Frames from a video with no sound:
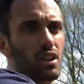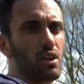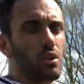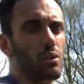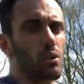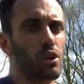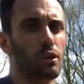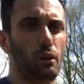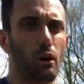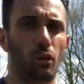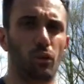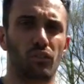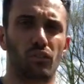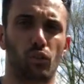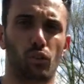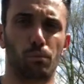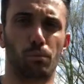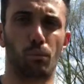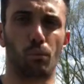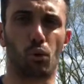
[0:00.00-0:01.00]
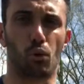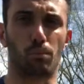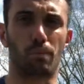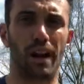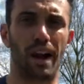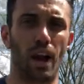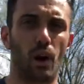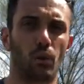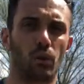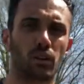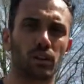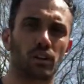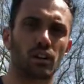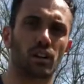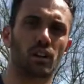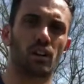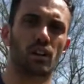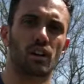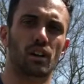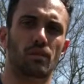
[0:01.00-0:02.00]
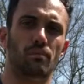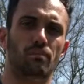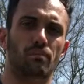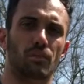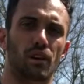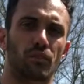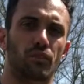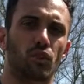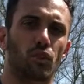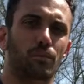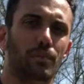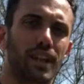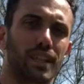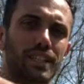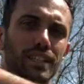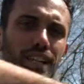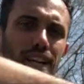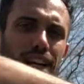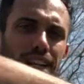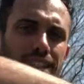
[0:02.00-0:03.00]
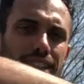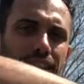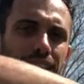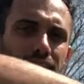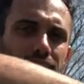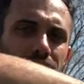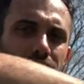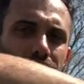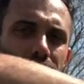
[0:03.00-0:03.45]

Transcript: When I'm going for more power, my foot makes contact,